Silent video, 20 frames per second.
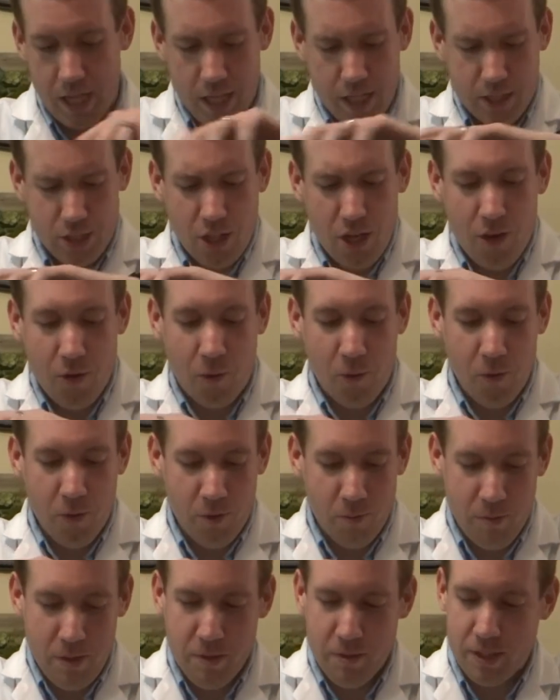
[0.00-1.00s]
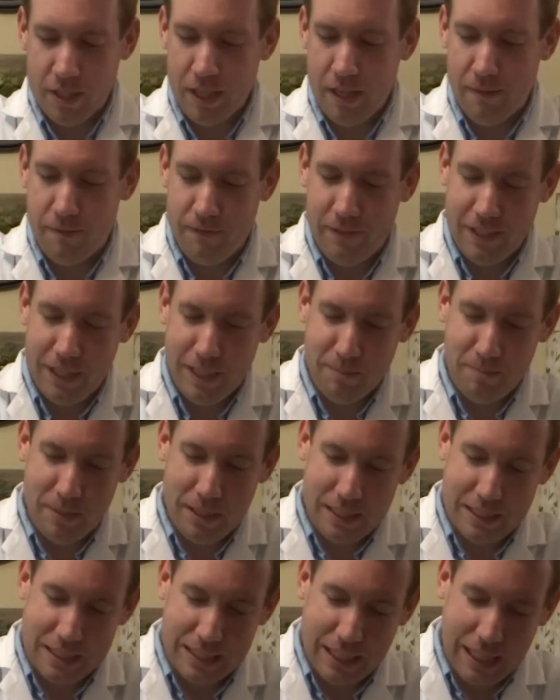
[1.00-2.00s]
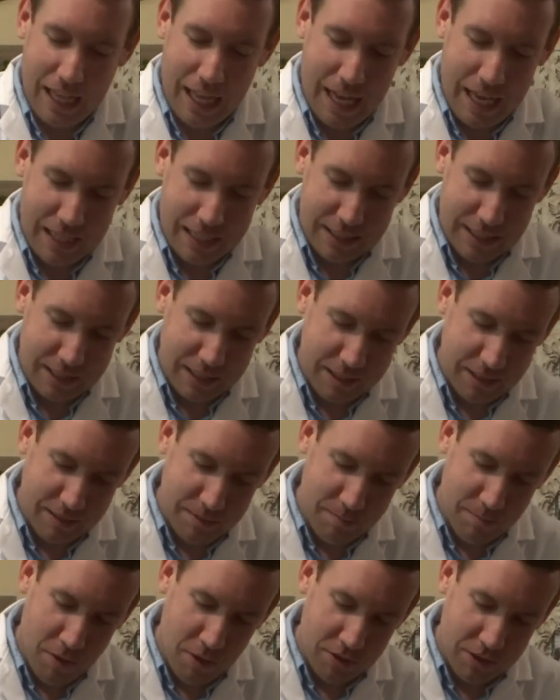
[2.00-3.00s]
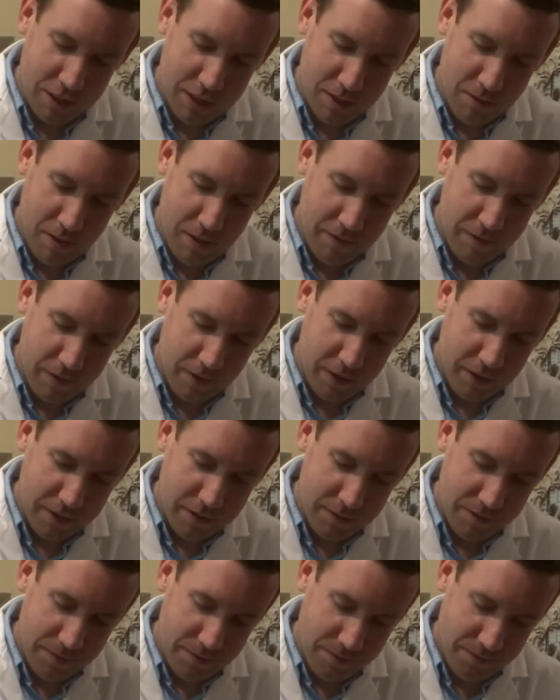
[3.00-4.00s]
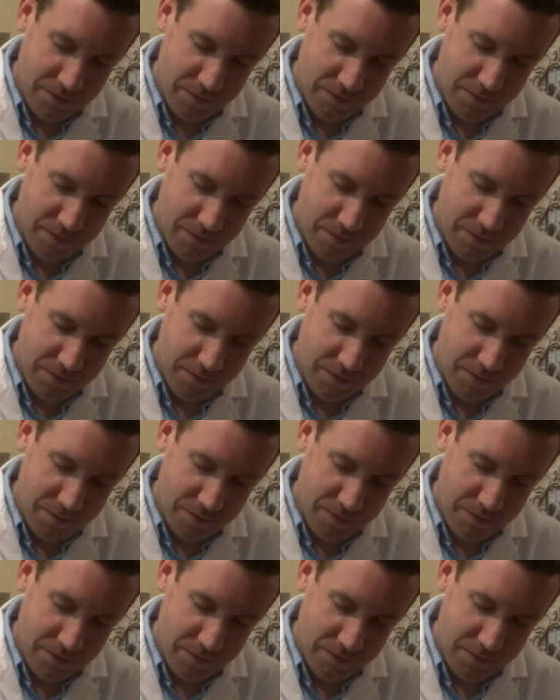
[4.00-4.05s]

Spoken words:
So we were going to fill up this glass most of the way full.